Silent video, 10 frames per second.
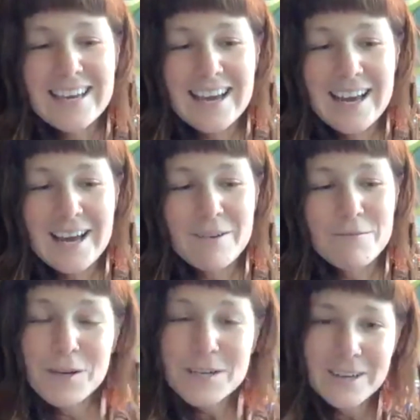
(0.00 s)
uh,
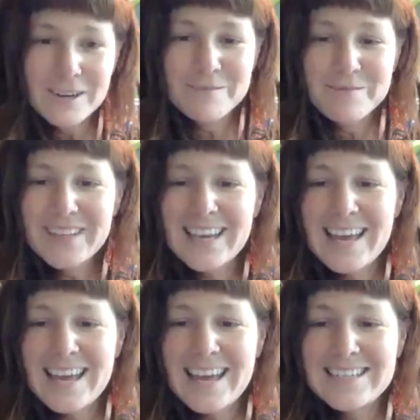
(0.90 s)
we're here.
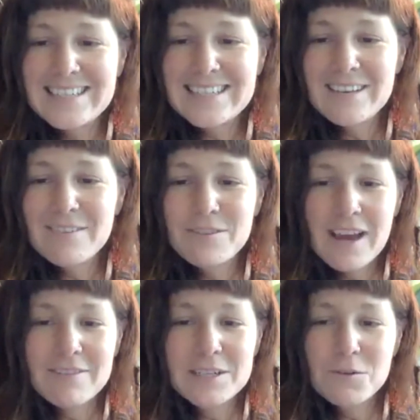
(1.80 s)
And if you
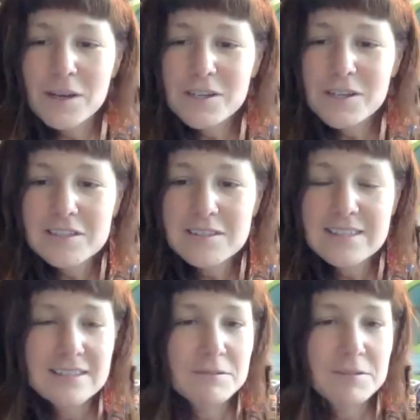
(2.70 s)
have any
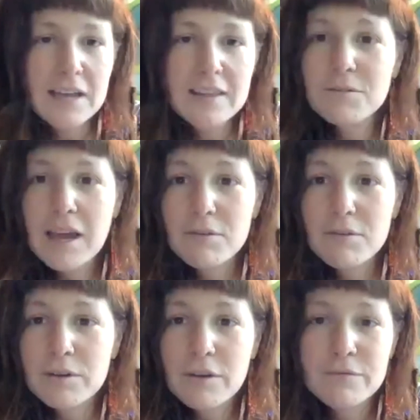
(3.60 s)
questions, I think we have
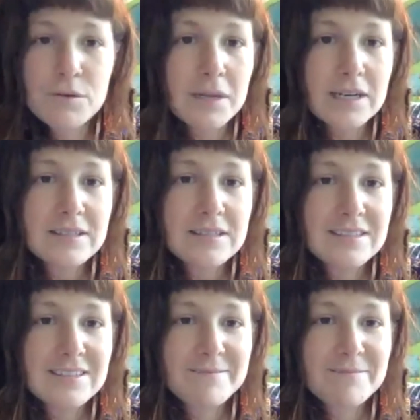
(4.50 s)
a, a few
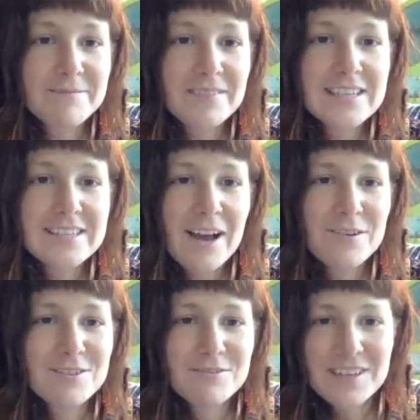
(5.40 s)
minutes. Lisa, how are
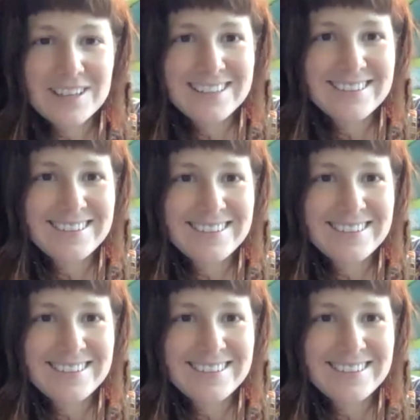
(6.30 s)
you feeling?